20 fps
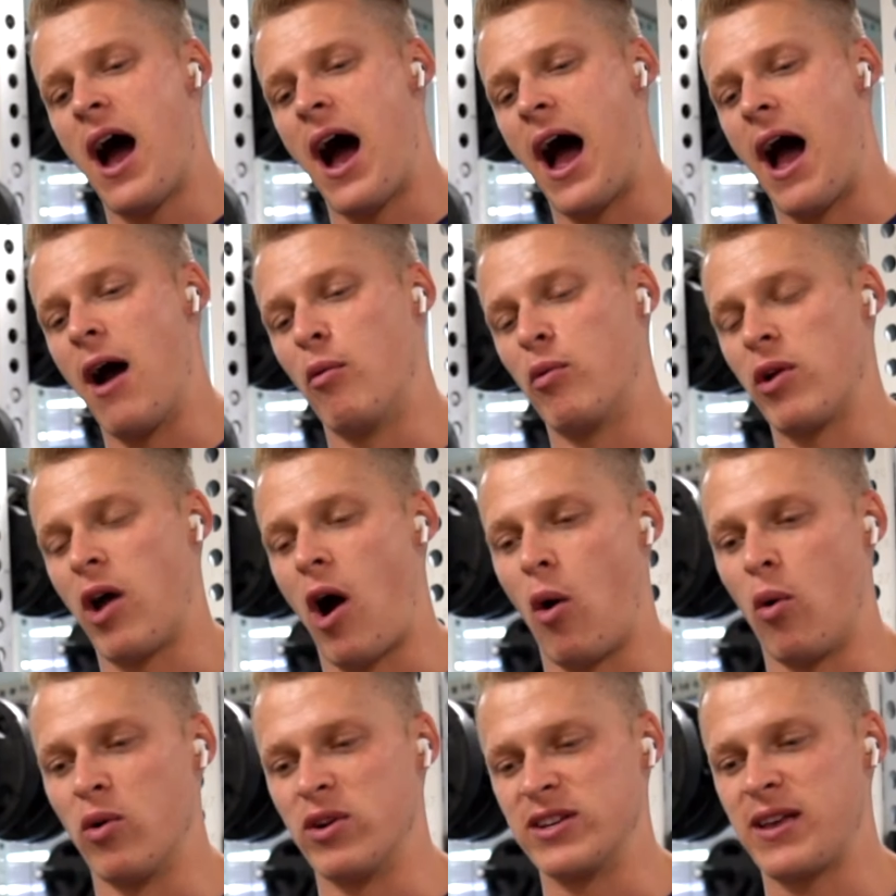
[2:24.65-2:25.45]
I would
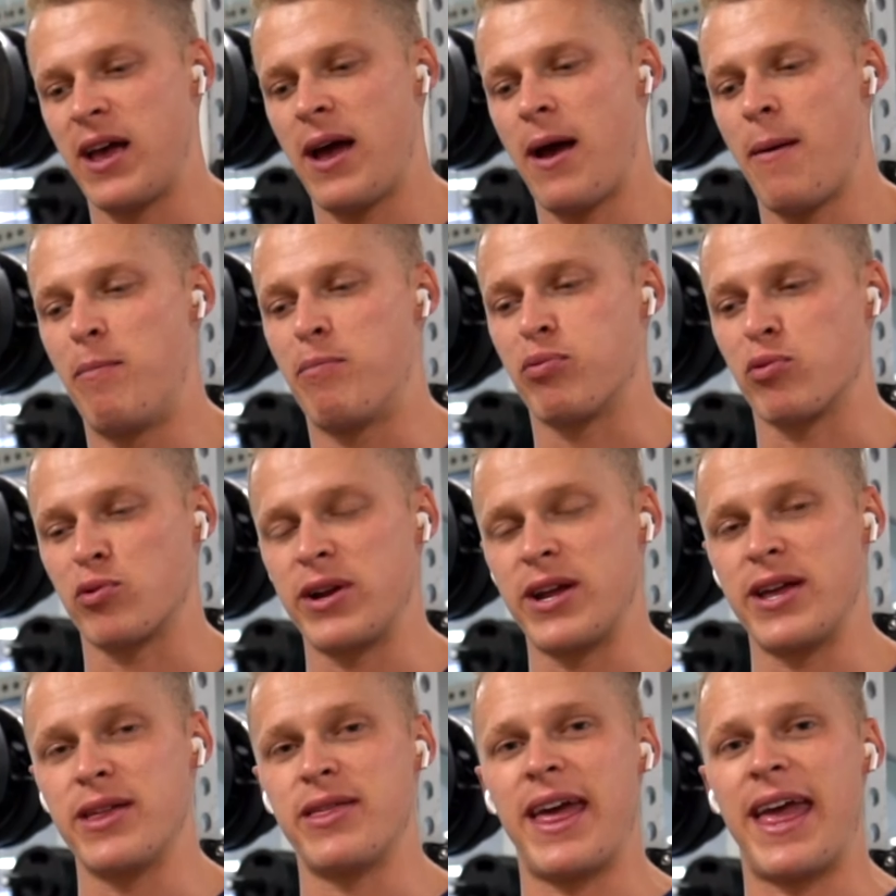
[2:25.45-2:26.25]
always
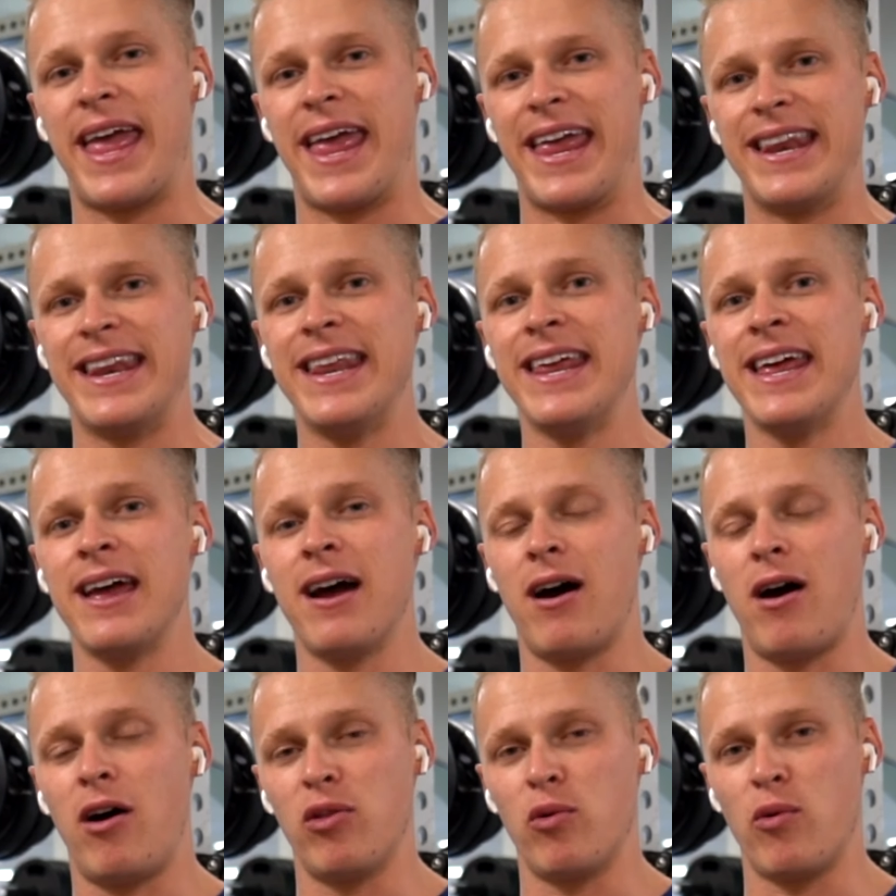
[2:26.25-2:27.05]
breathe in
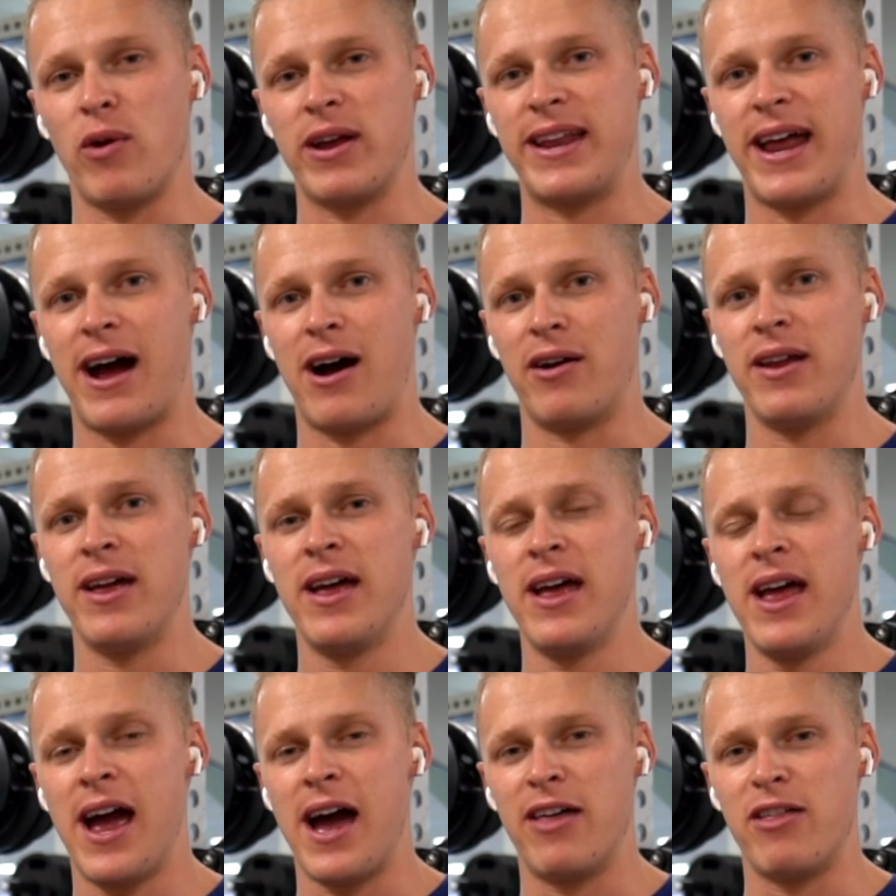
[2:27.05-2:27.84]
on the way down and
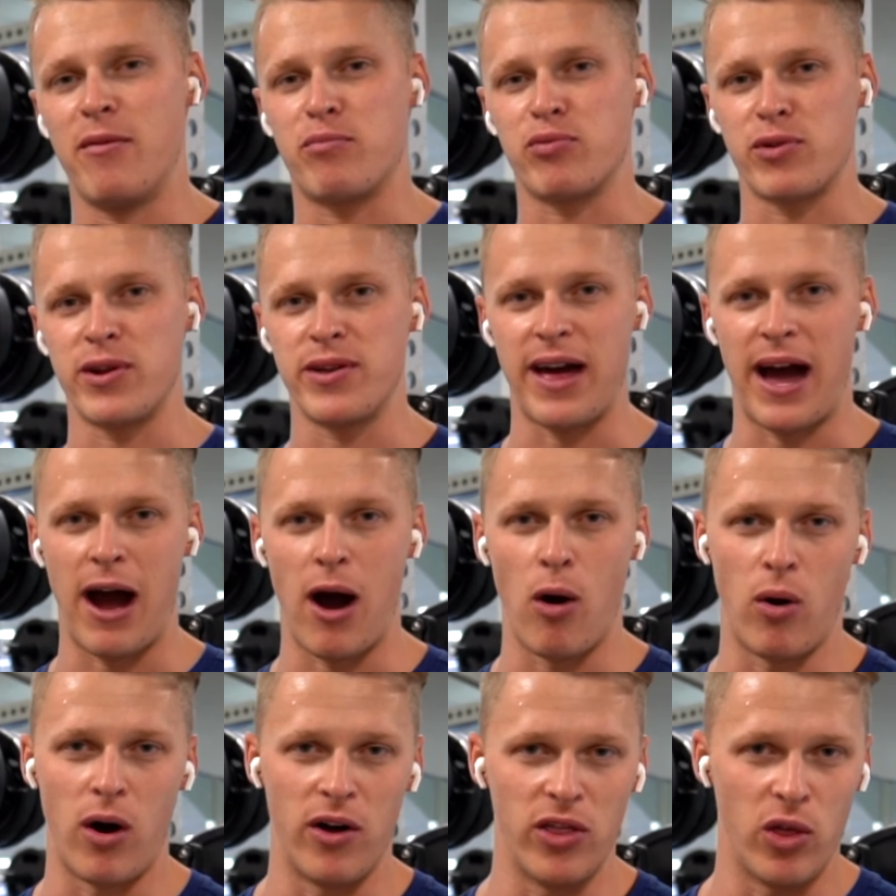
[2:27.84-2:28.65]
then breathe
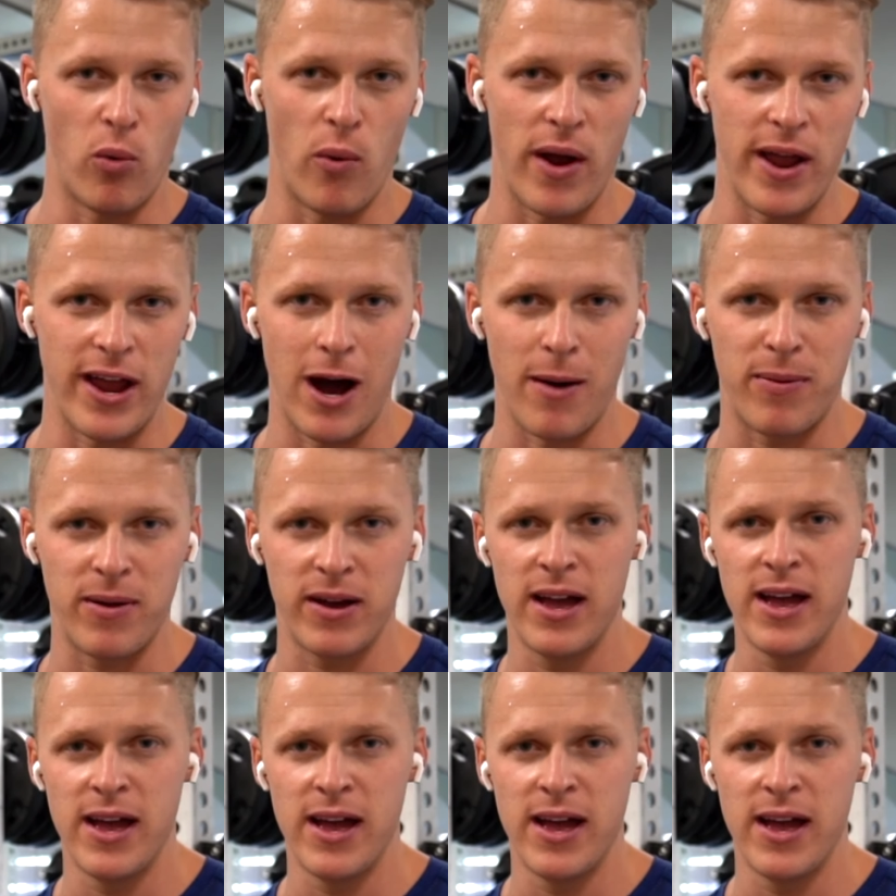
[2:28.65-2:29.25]
out on the way up.